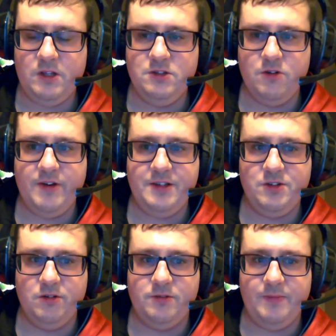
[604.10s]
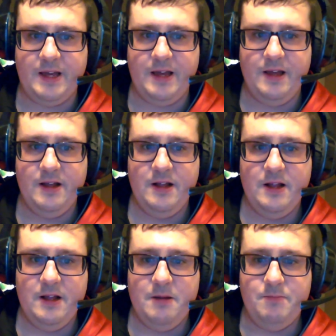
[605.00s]
great songs from there.
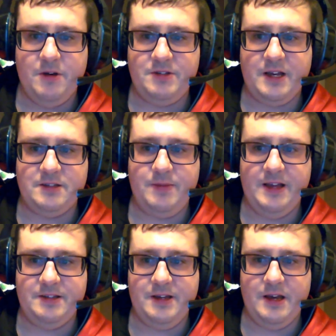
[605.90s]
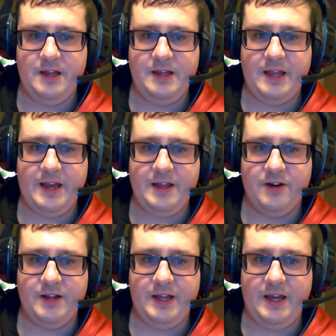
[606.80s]
Mostly had some hits in the late
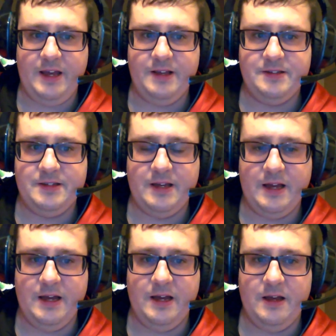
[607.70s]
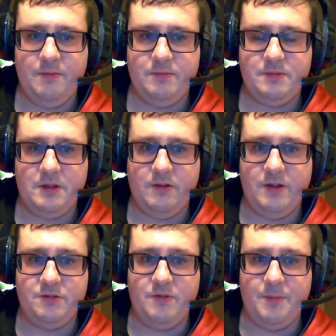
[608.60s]
'90s. I
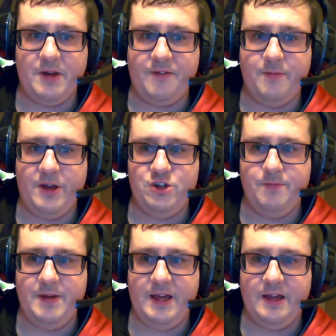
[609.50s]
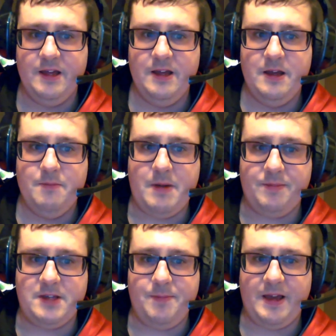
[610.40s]
just remember Affirmation being
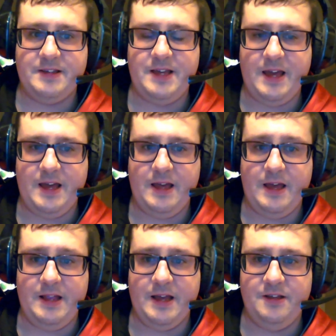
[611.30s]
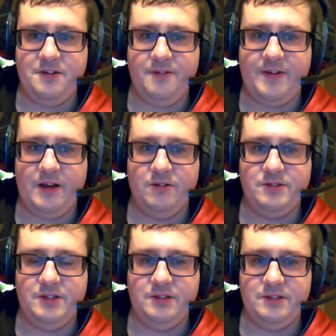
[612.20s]
perhaps their biggest hit in the early
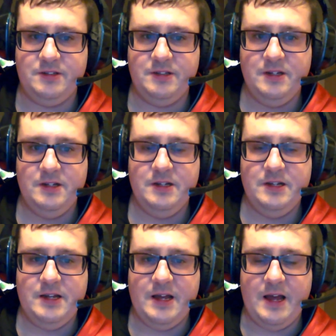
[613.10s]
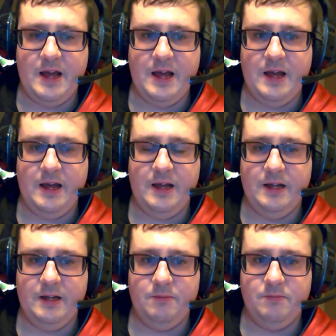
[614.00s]
2000s.
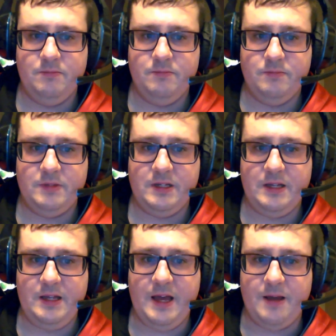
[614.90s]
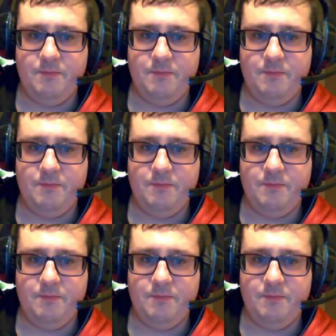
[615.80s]
Um, yeah.